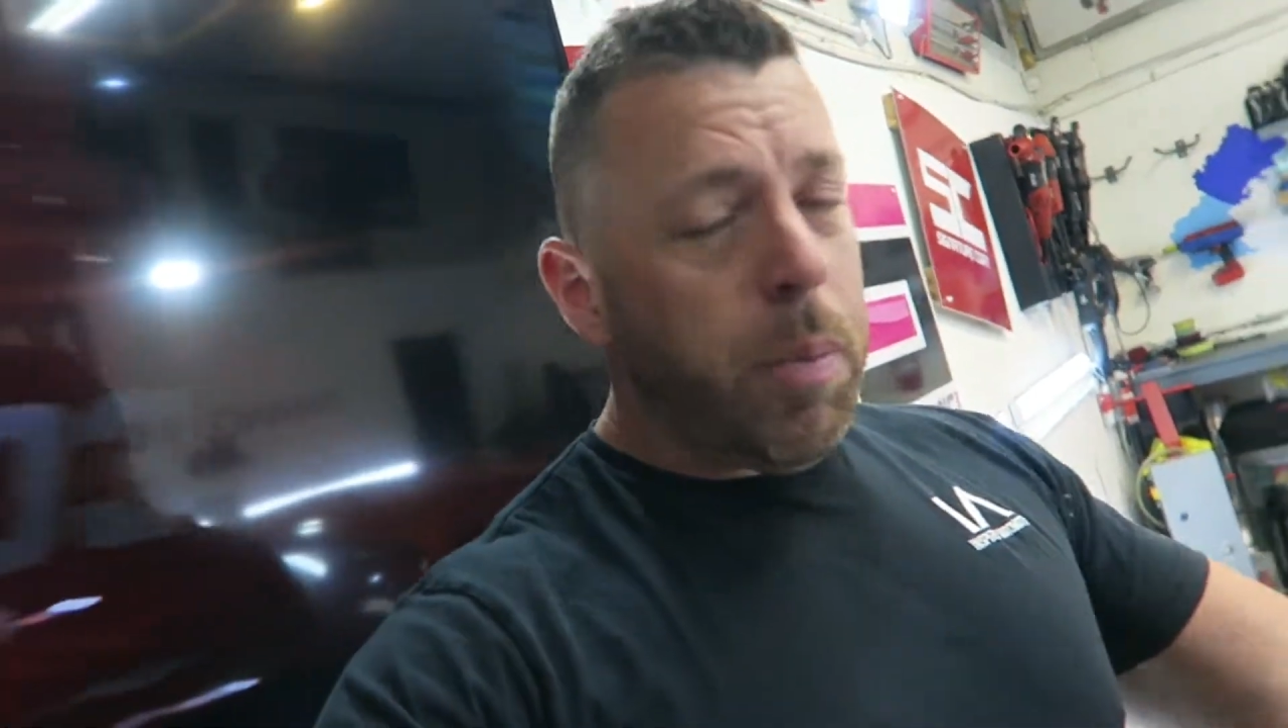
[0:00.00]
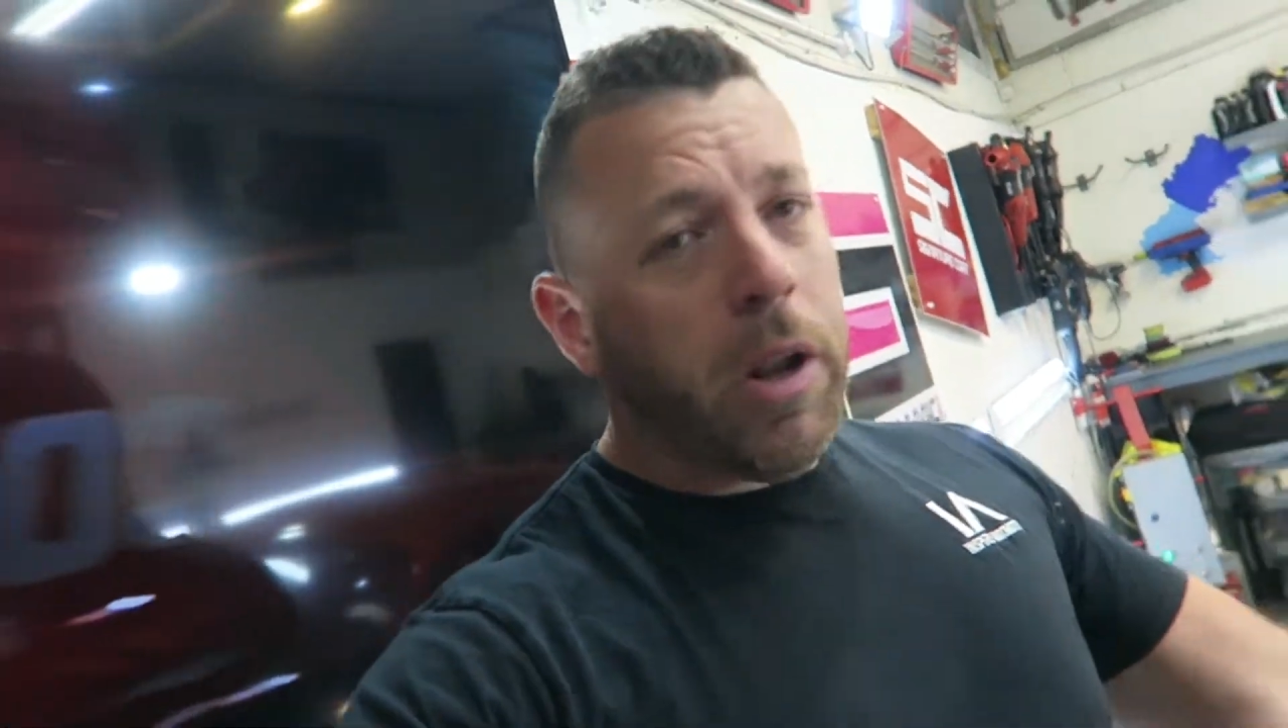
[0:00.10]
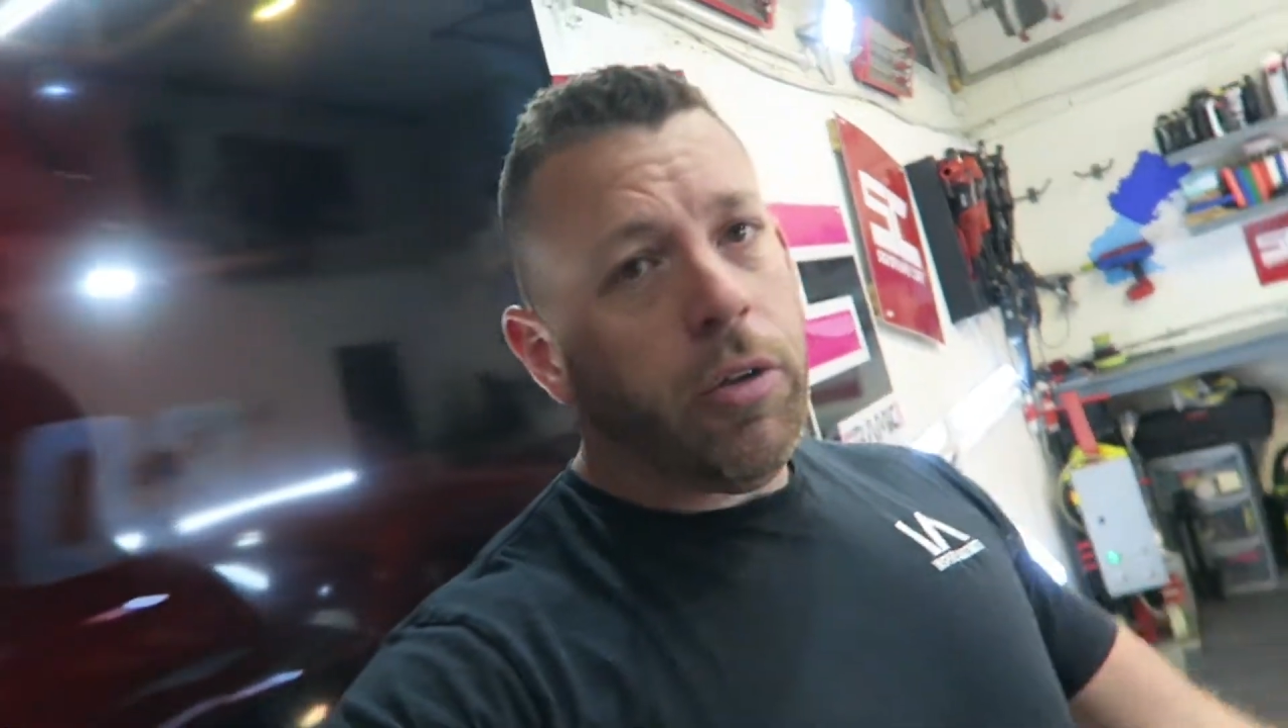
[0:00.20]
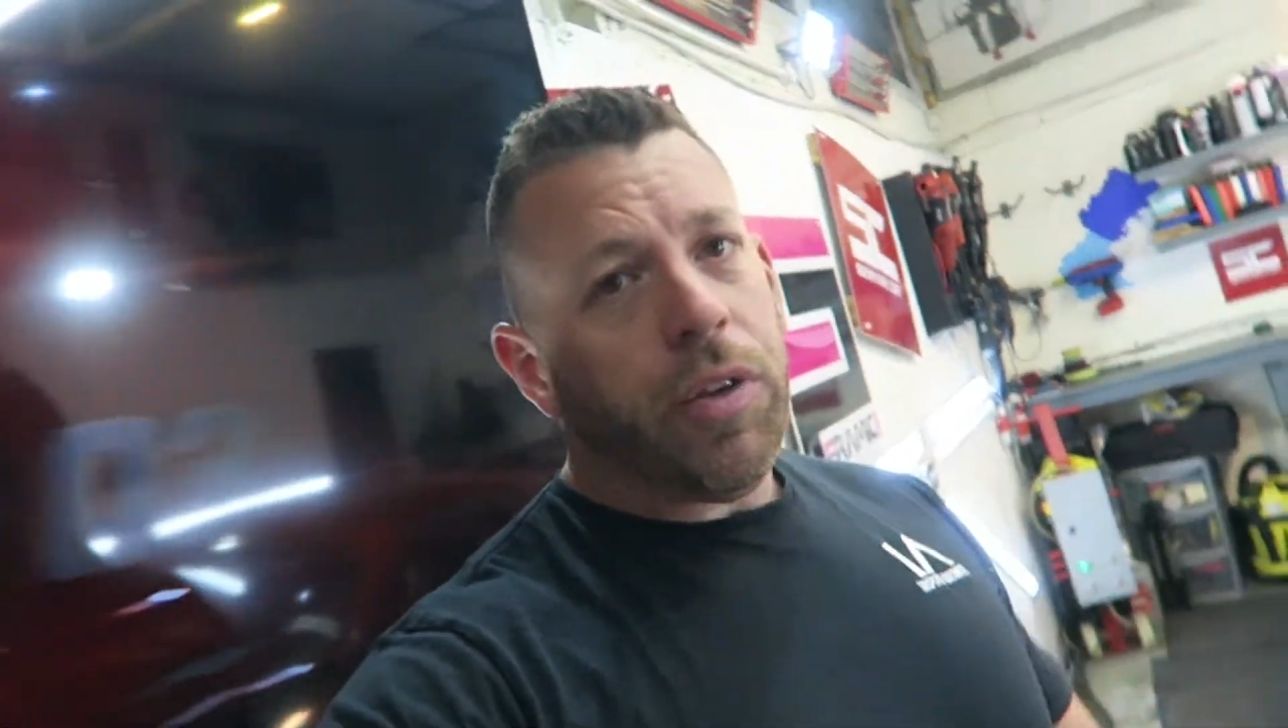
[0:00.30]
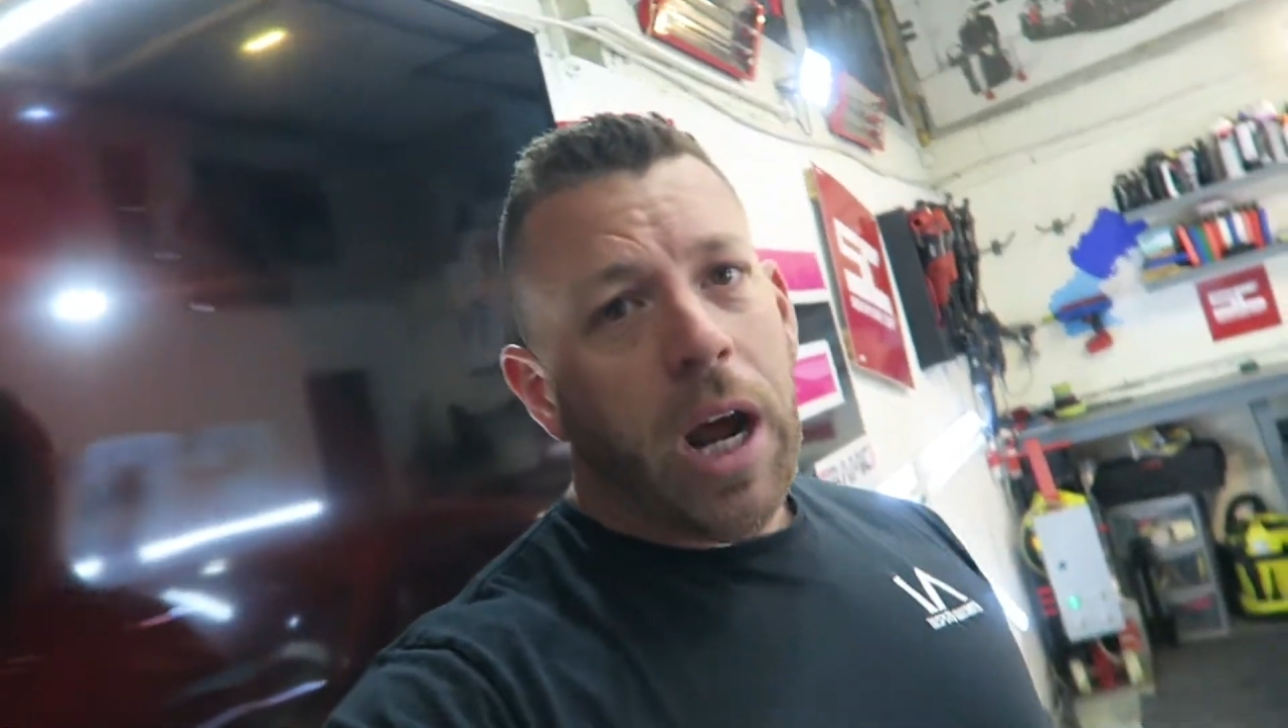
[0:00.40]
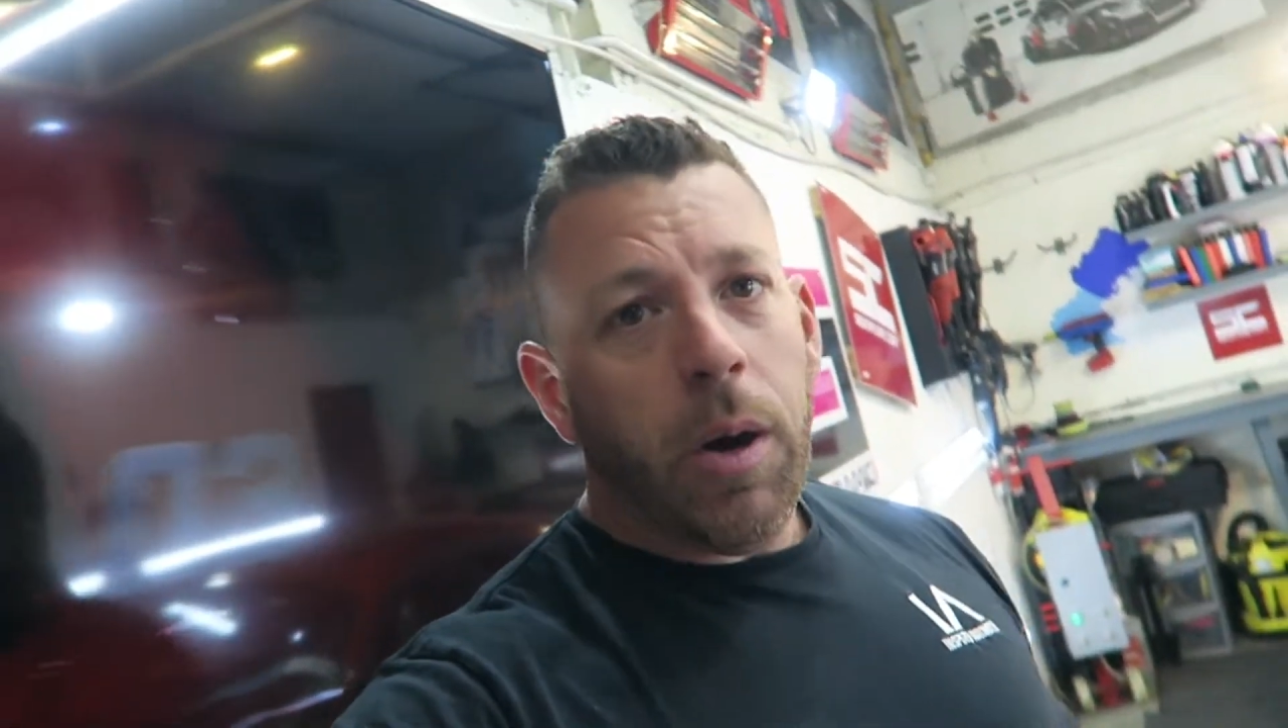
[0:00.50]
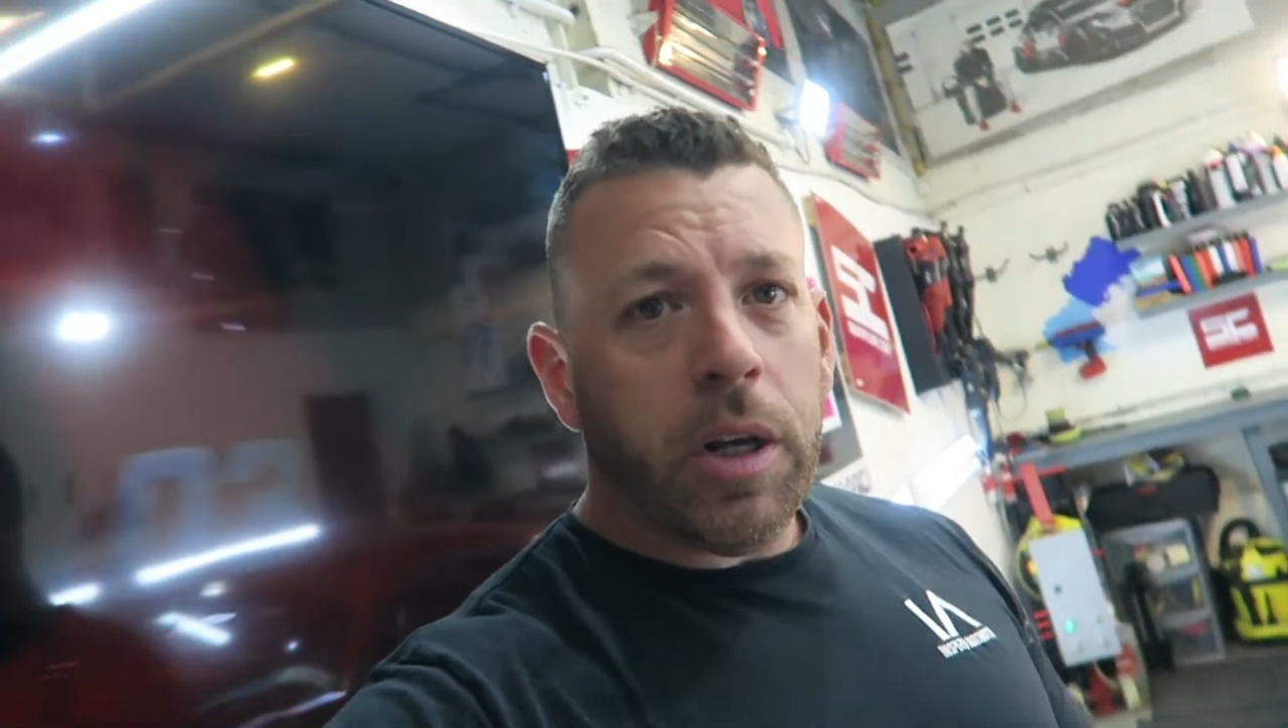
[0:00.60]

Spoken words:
panels now.